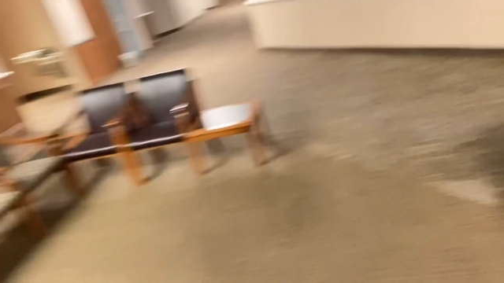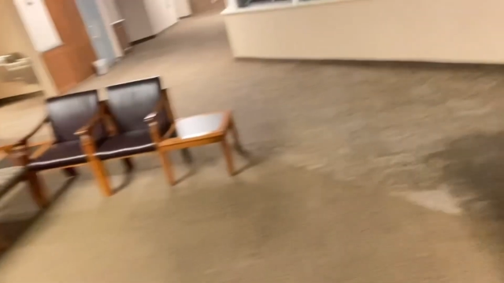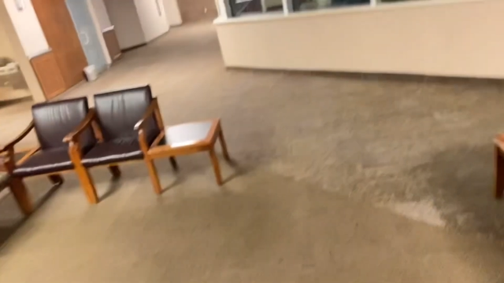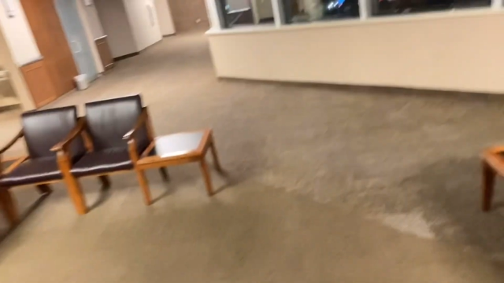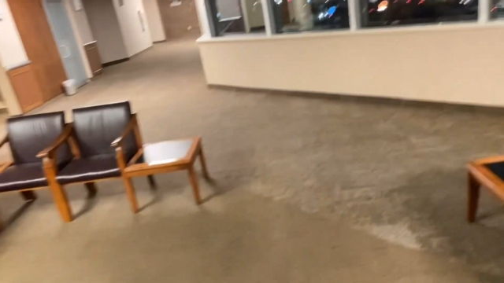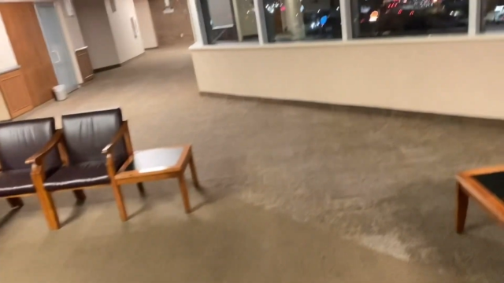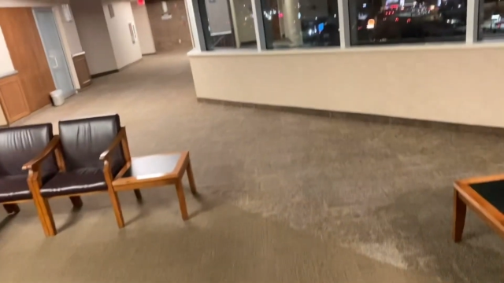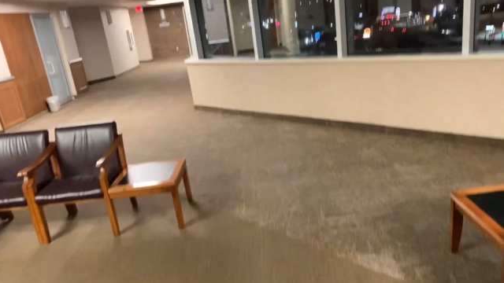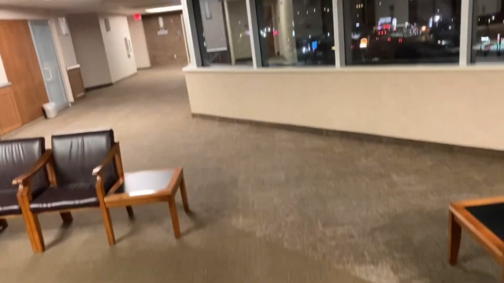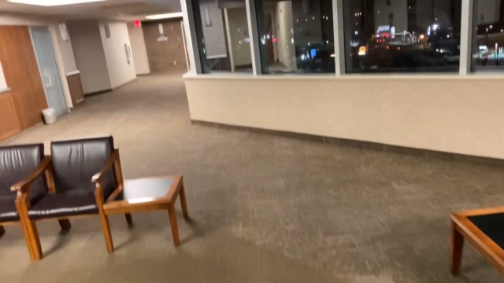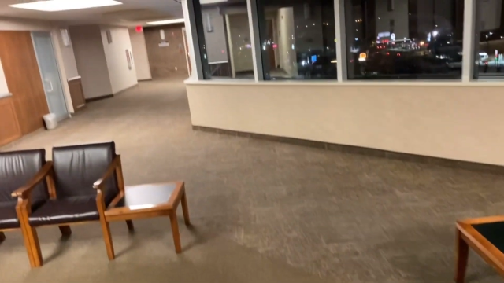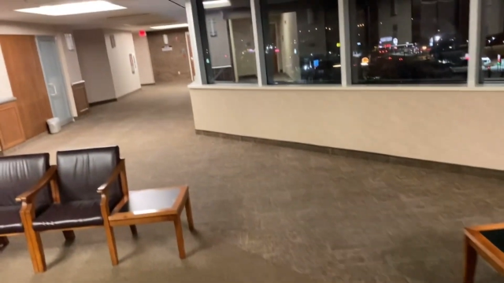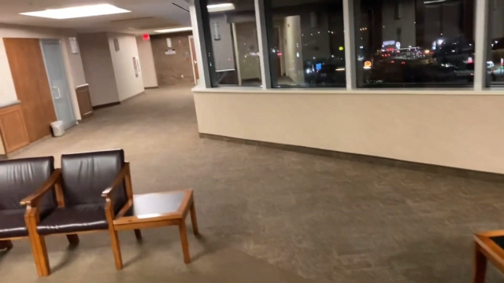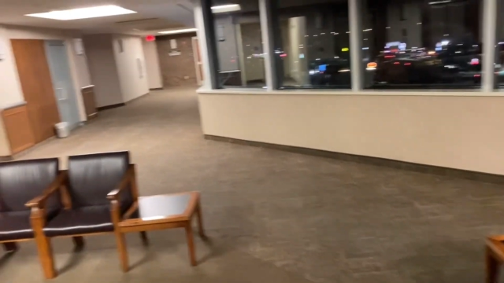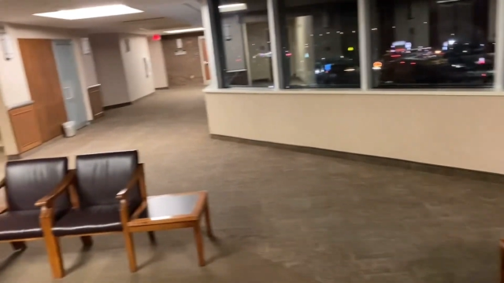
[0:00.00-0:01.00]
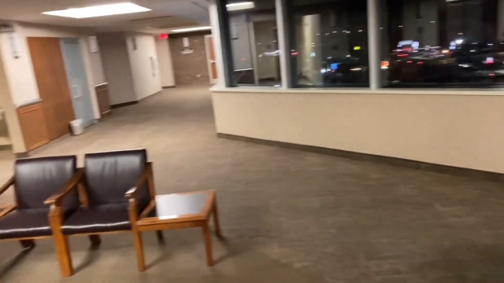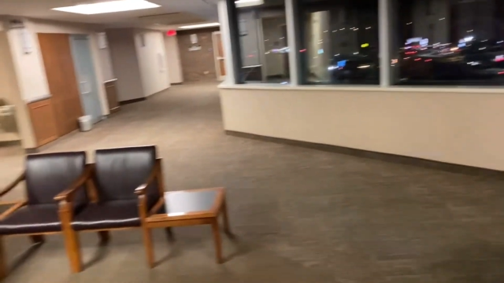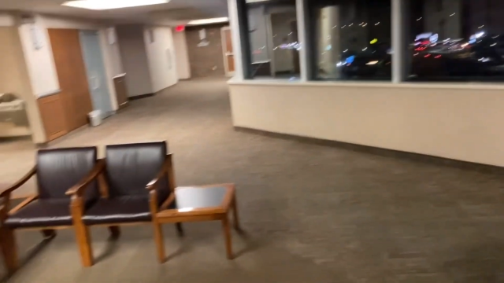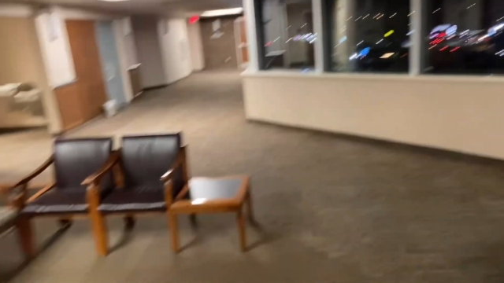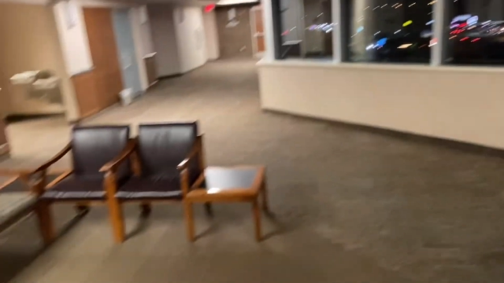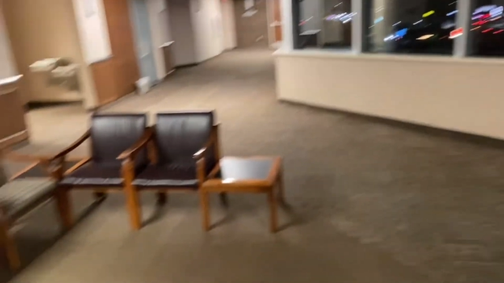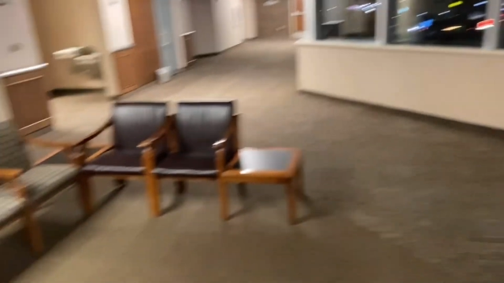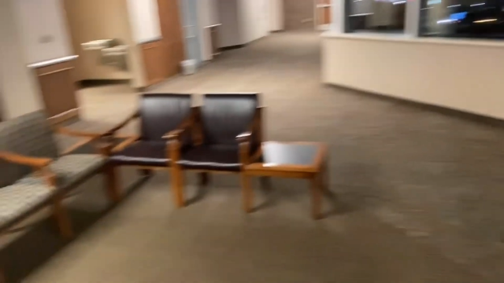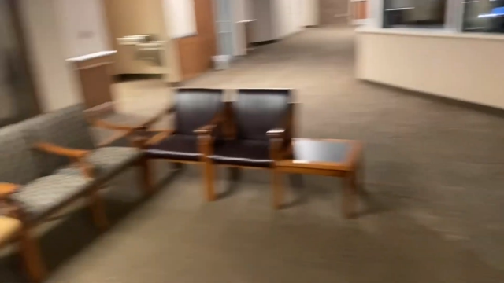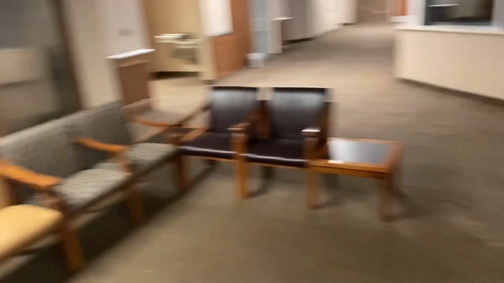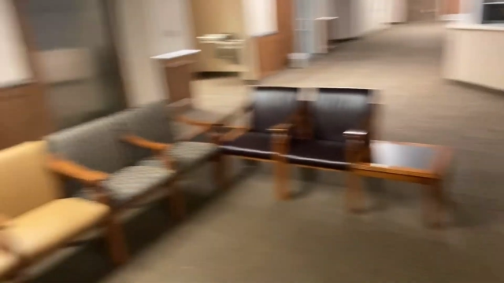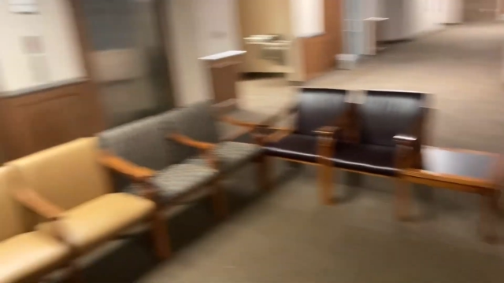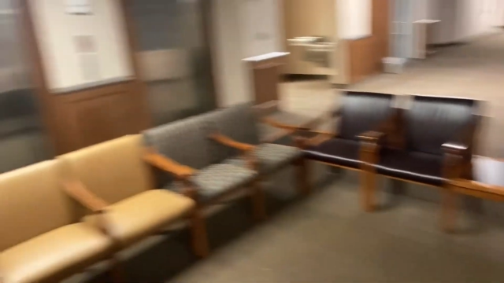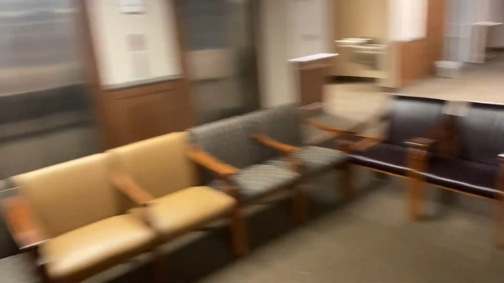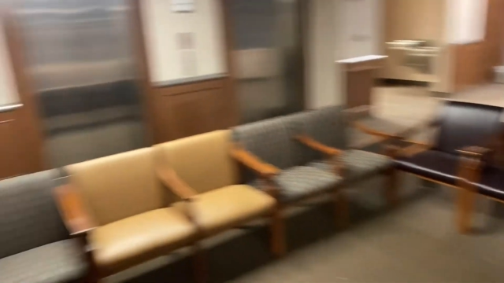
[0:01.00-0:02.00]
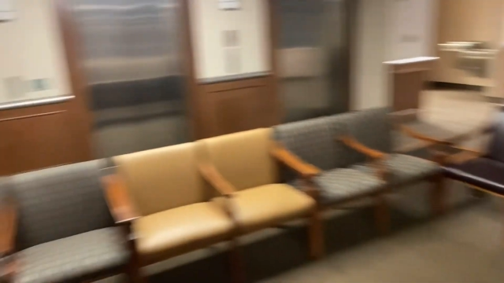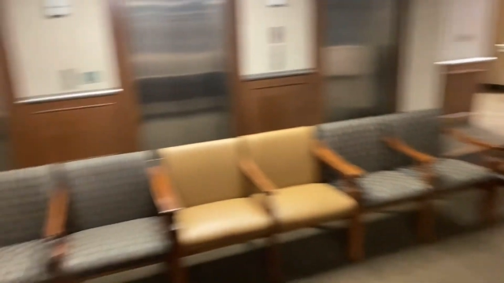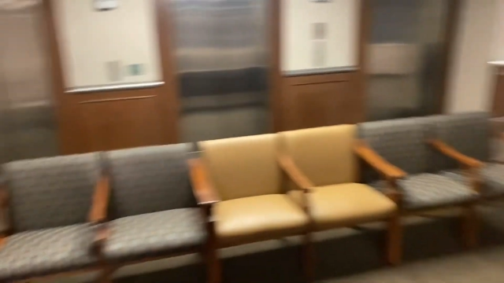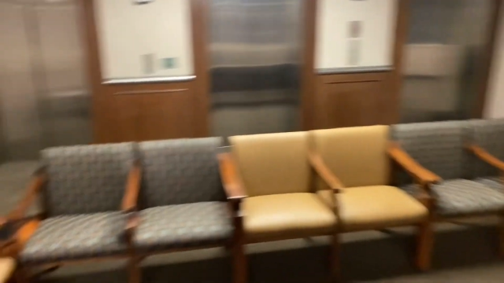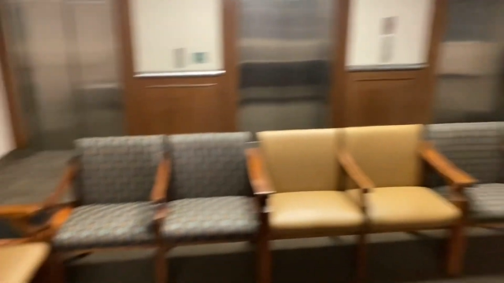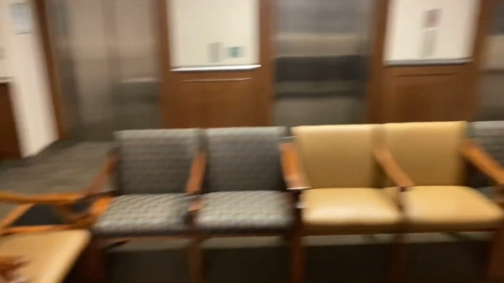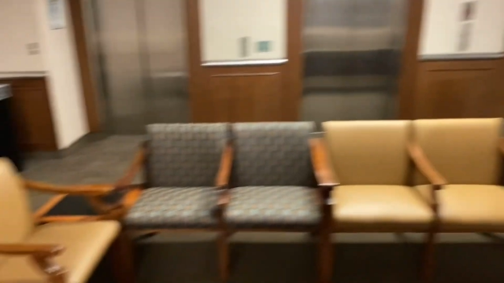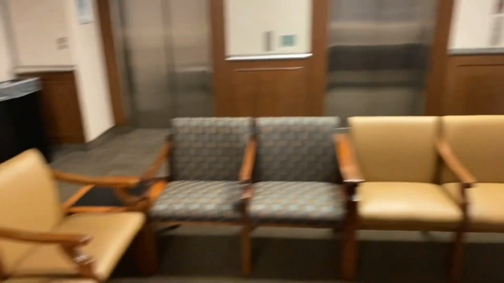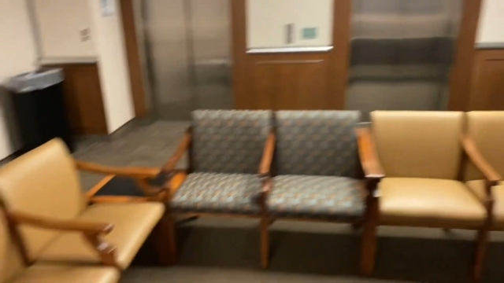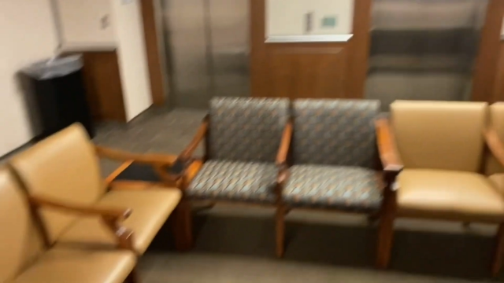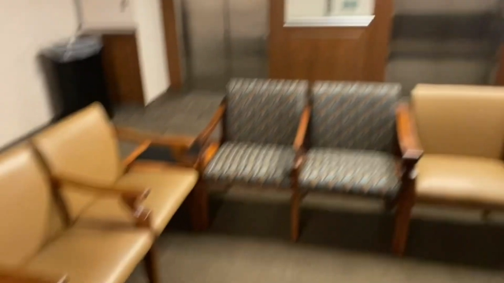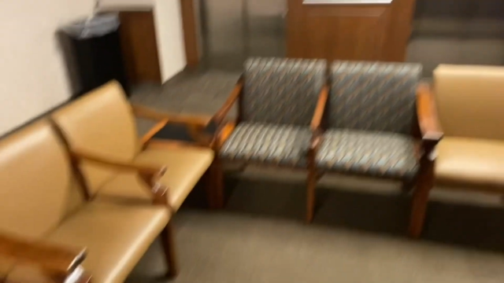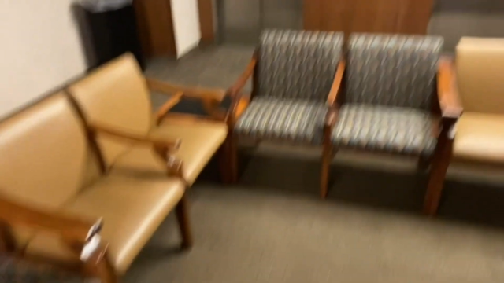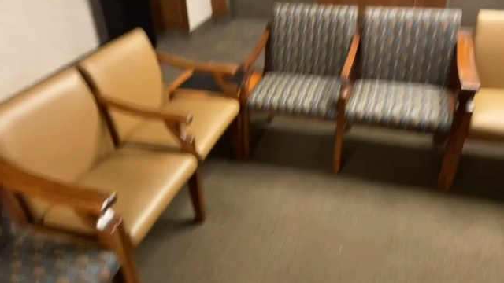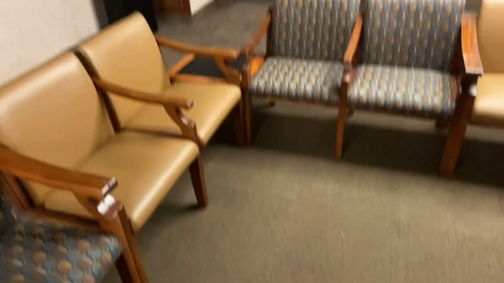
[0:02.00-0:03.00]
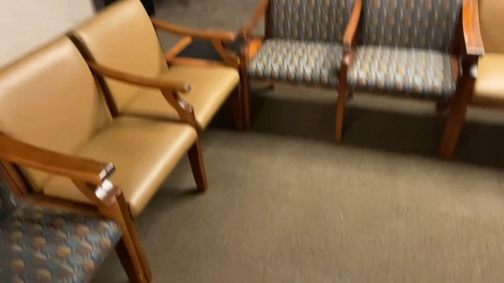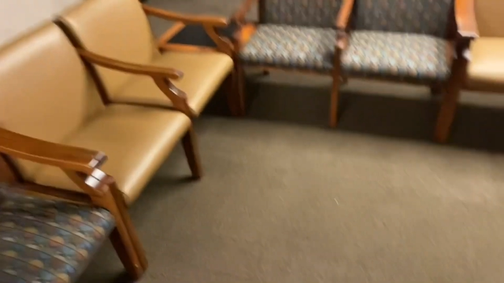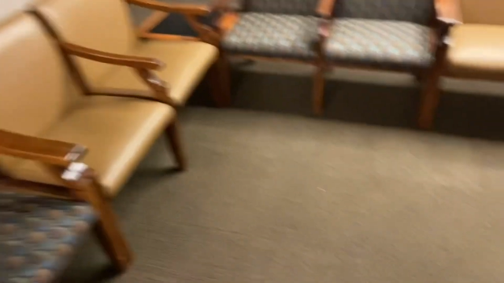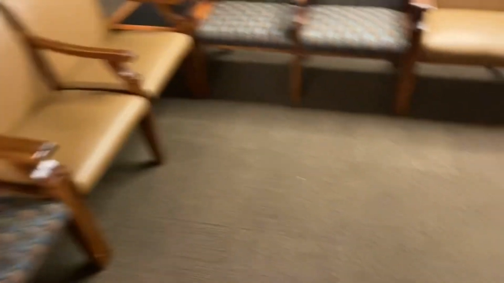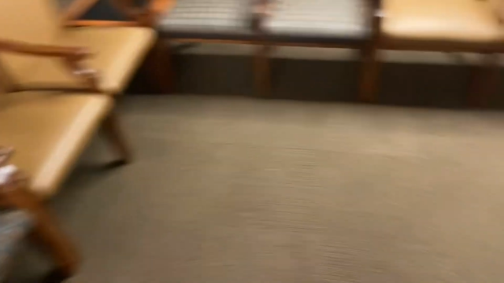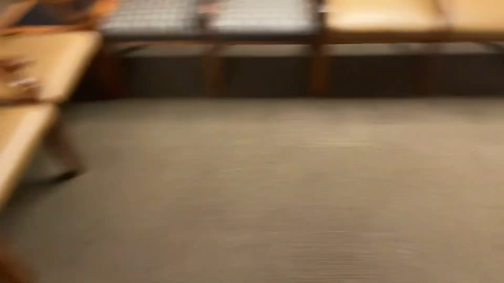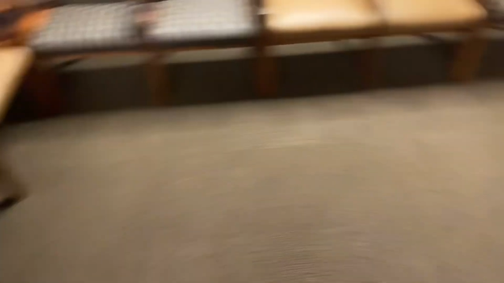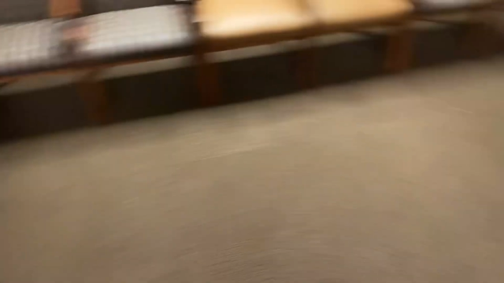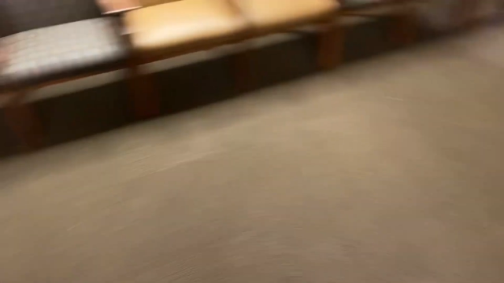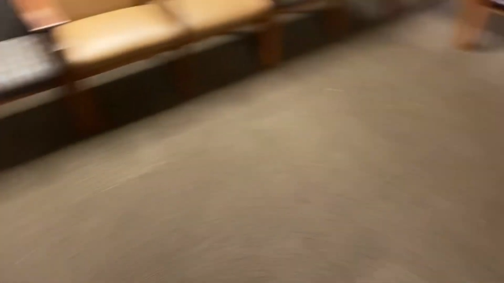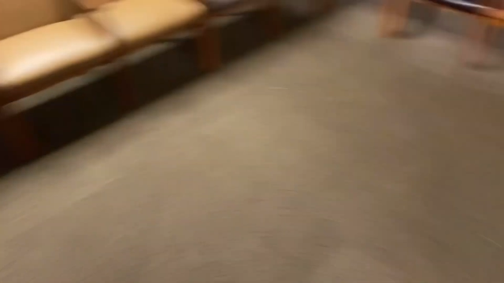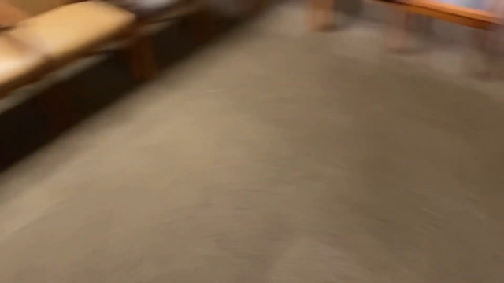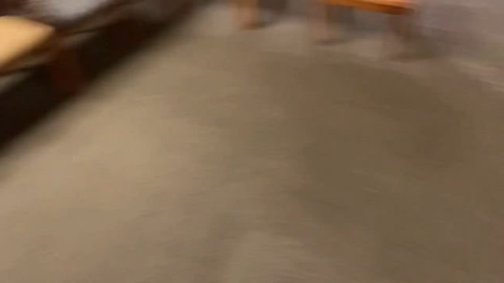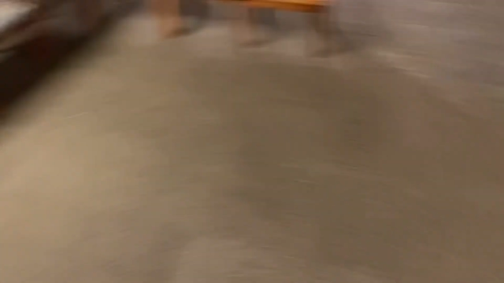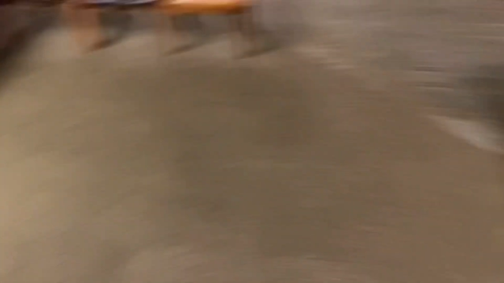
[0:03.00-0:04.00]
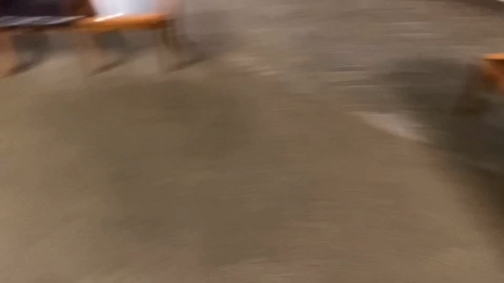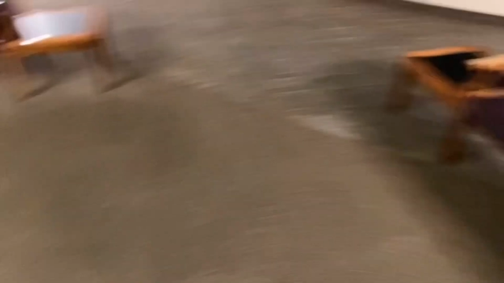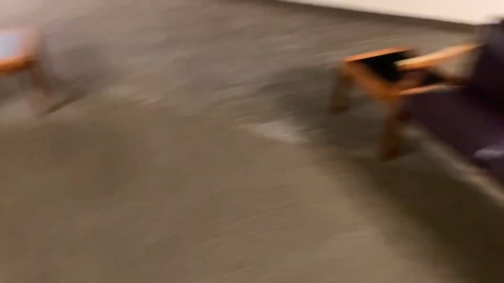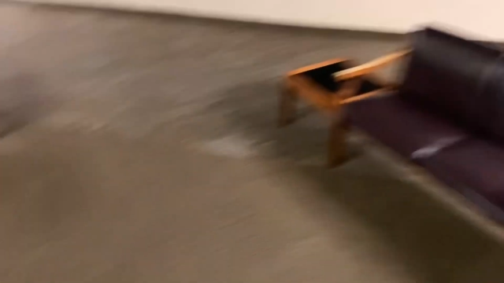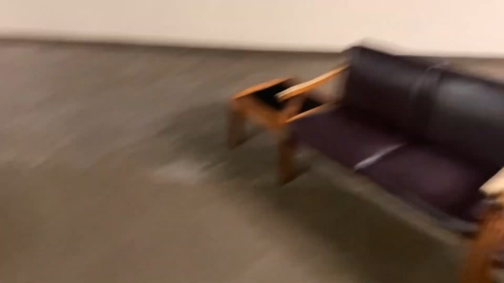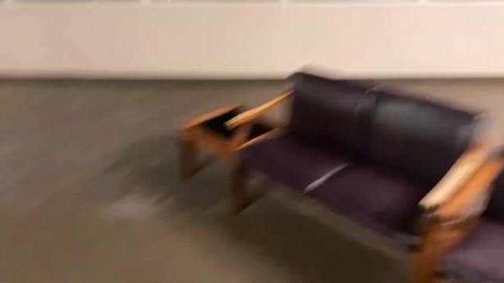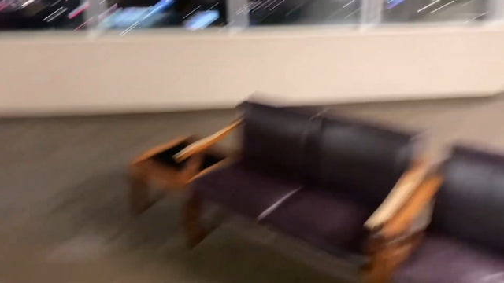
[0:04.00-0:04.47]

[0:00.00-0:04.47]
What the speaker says: No face is visible, so there are no lips to read.